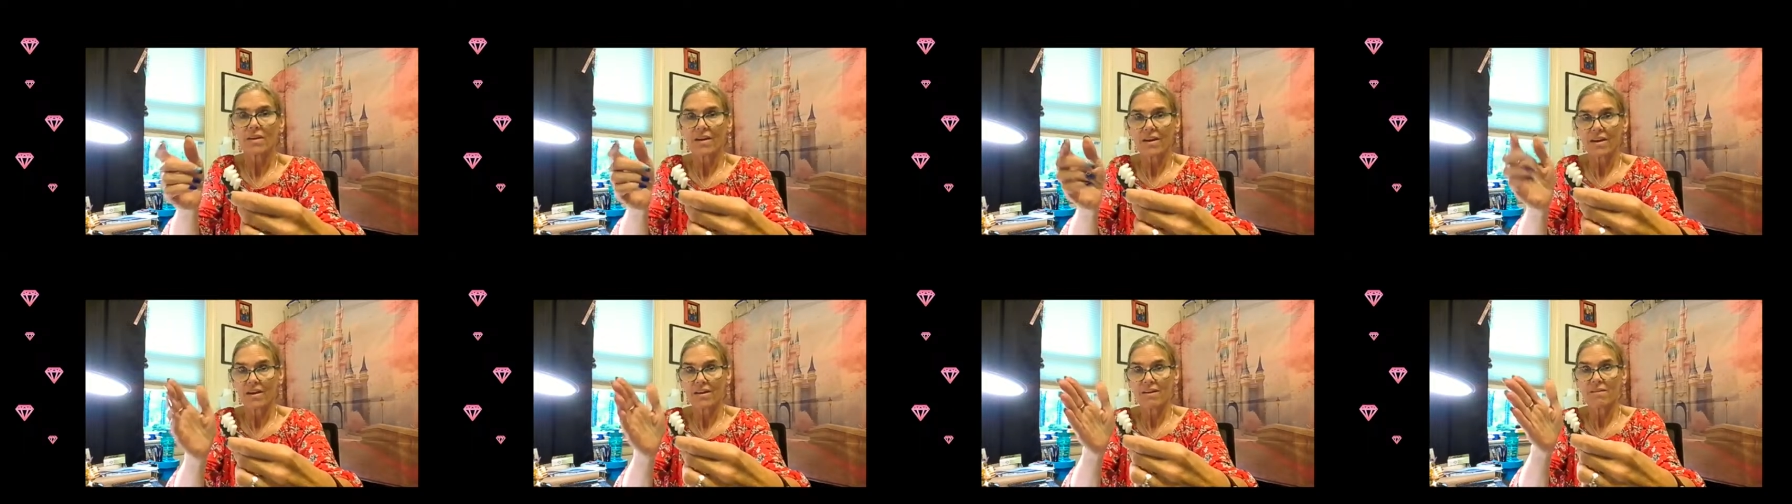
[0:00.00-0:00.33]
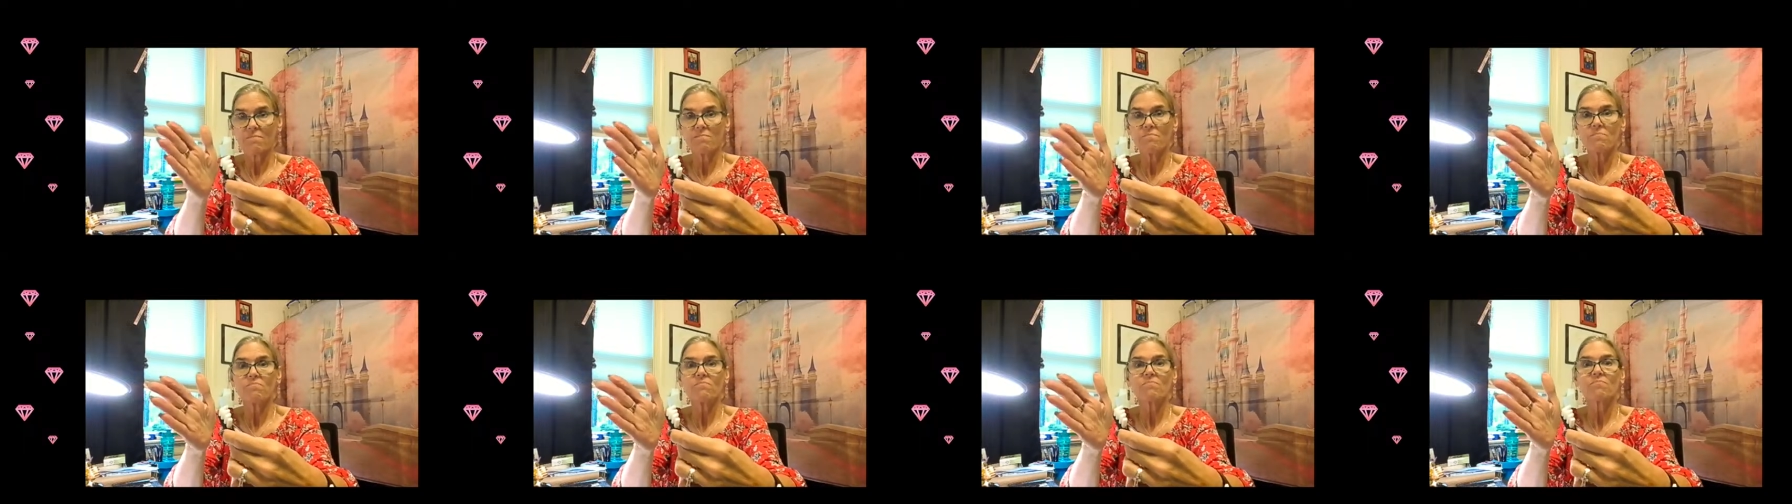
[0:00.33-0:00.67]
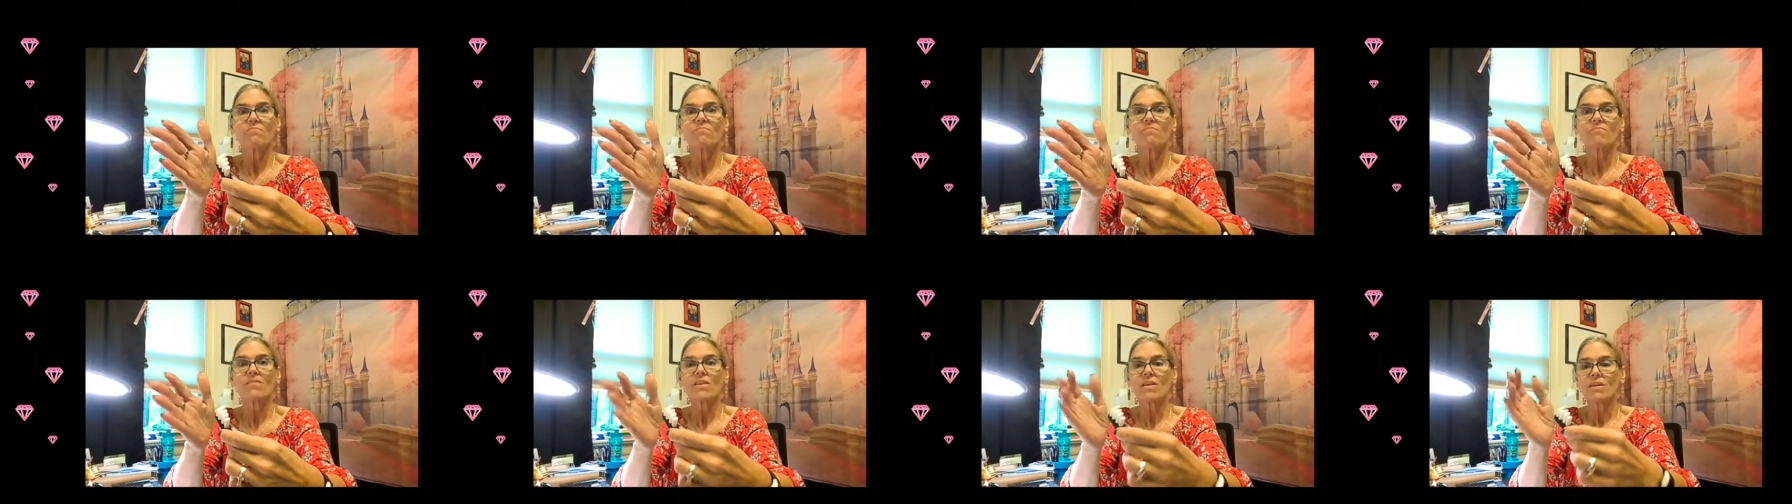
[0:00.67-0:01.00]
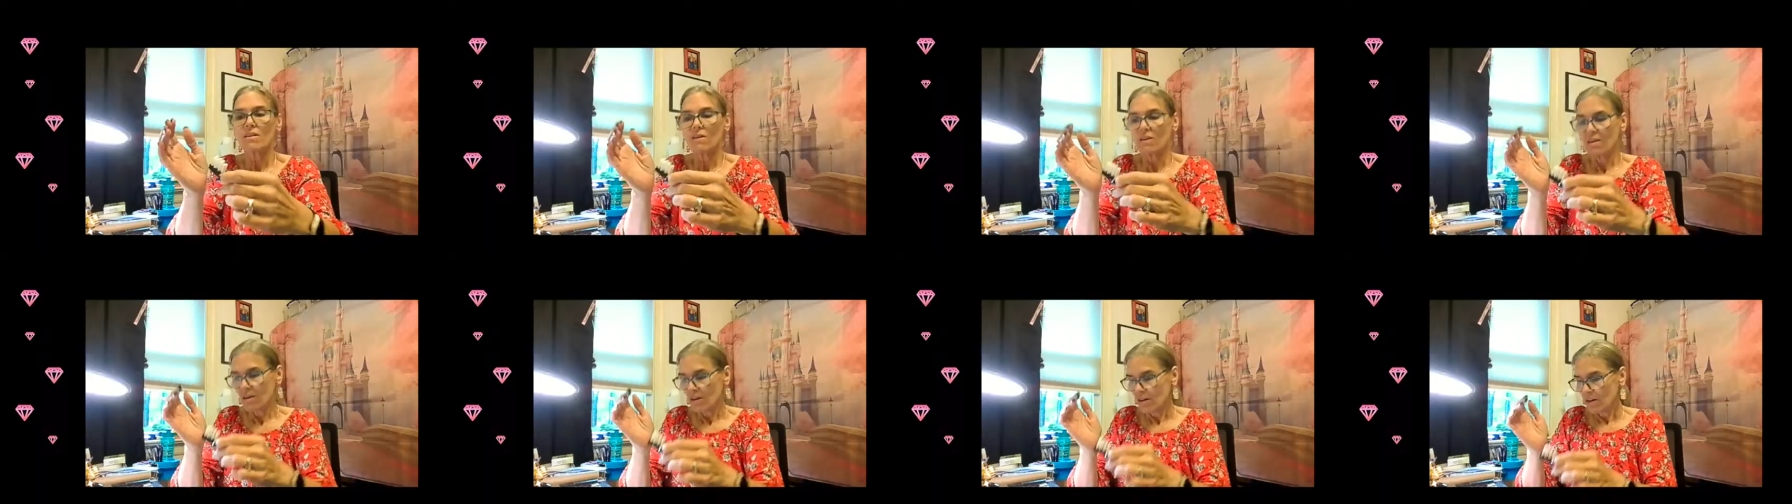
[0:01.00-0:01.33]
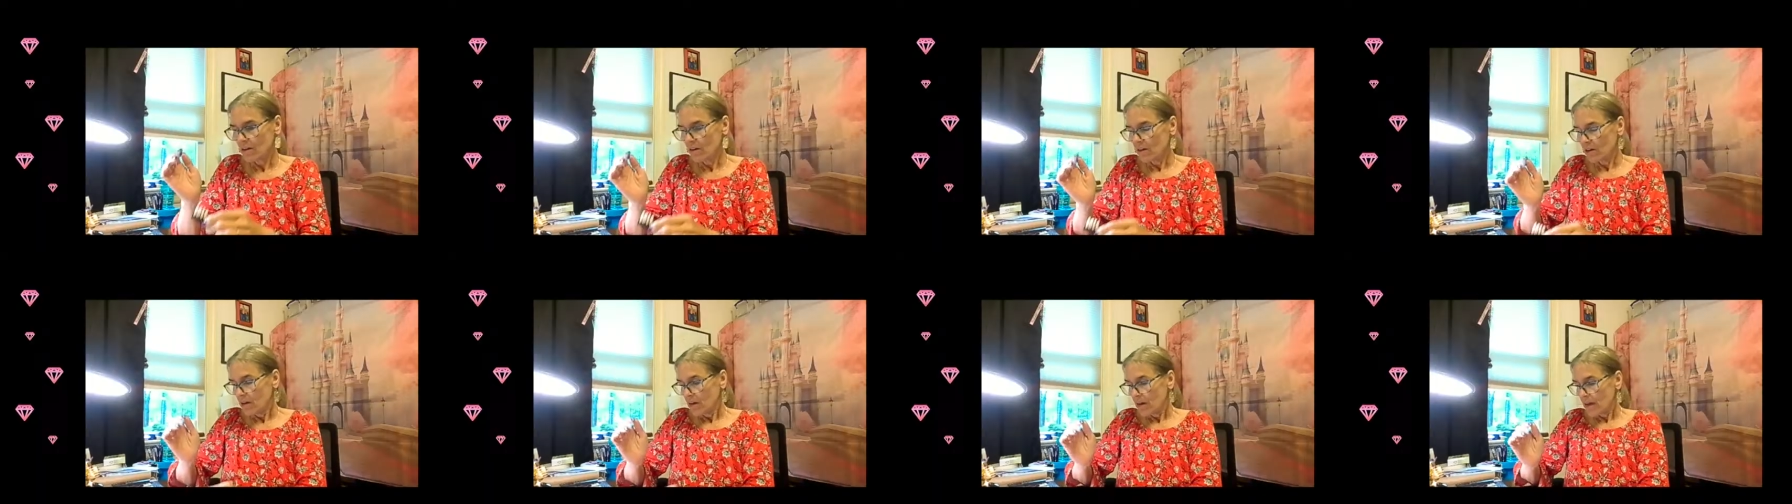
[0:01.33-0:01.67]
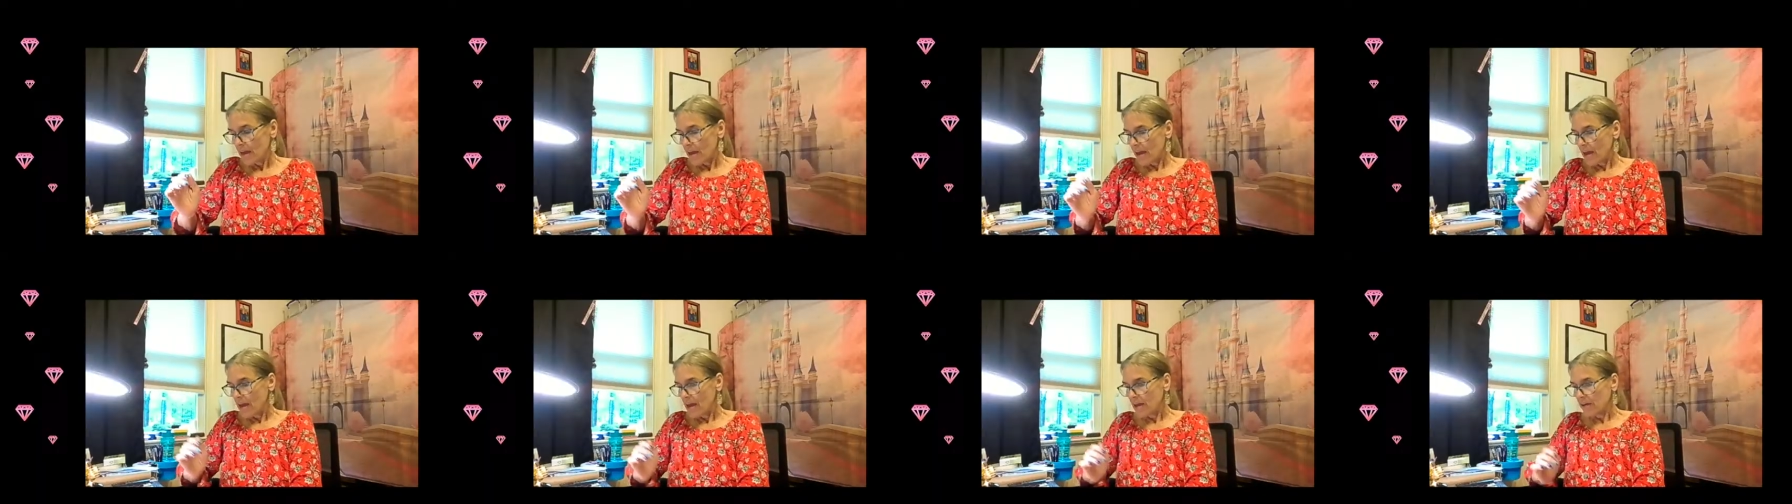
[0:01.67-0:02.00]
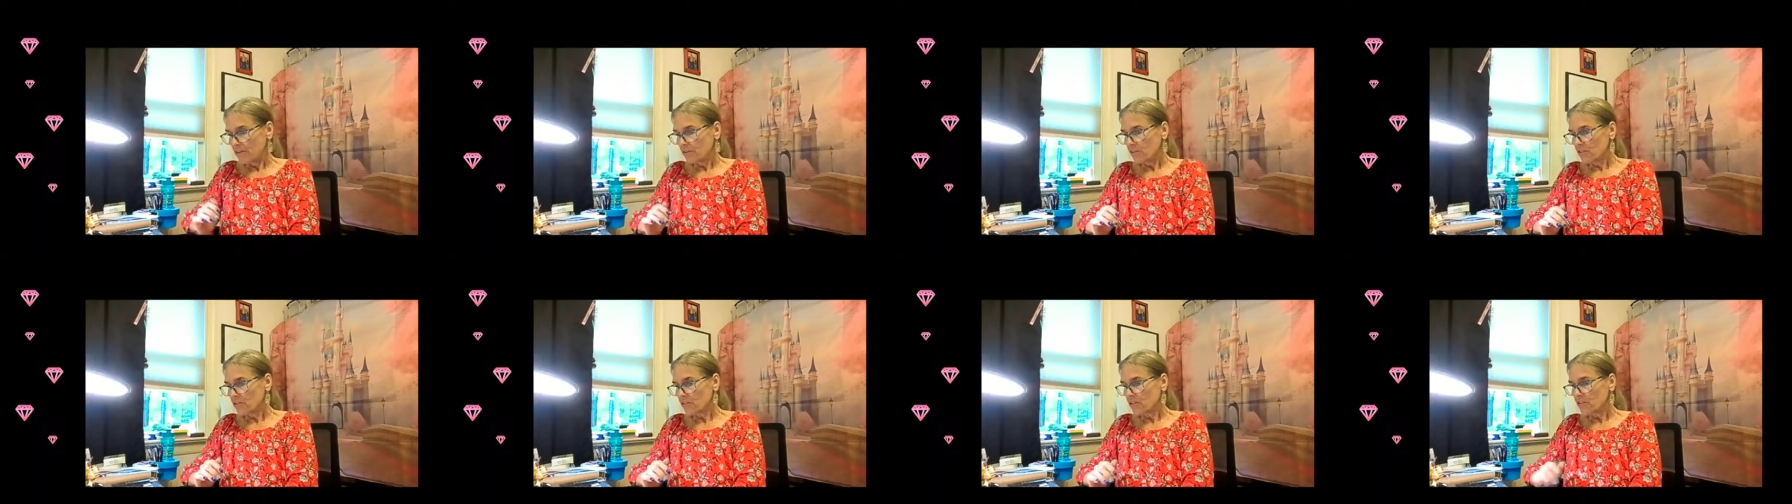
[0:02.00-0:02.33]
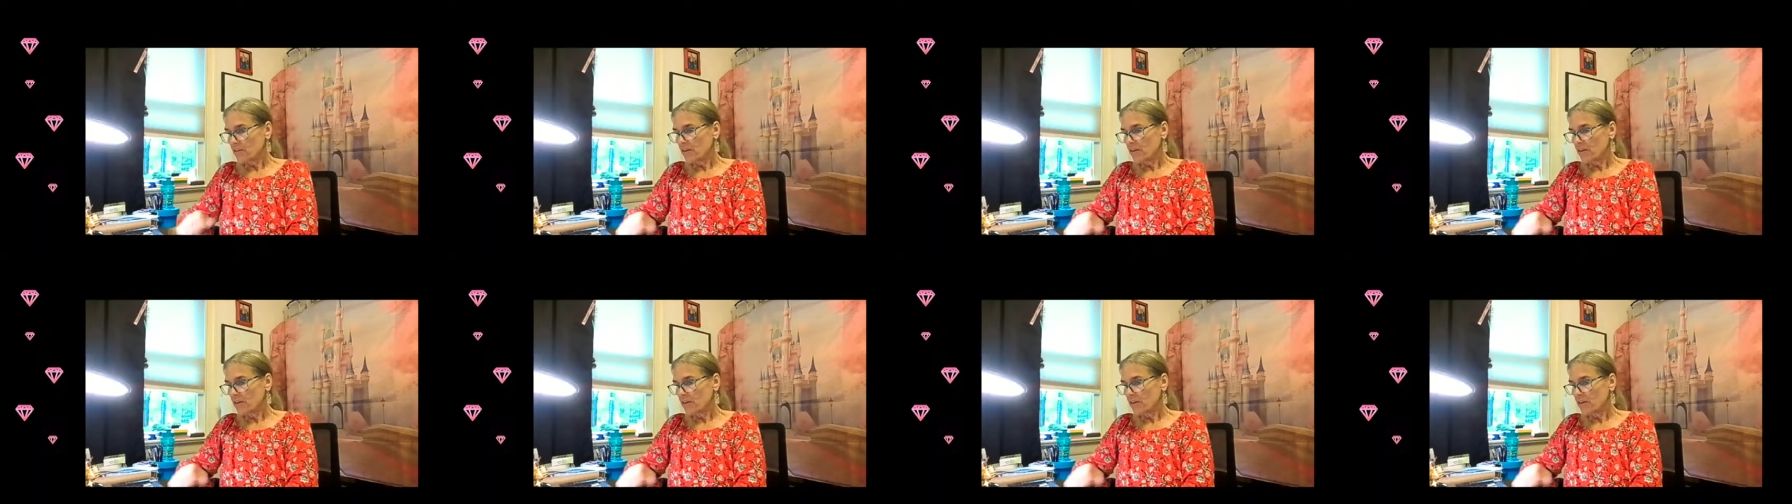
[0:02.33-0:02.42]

Okay. And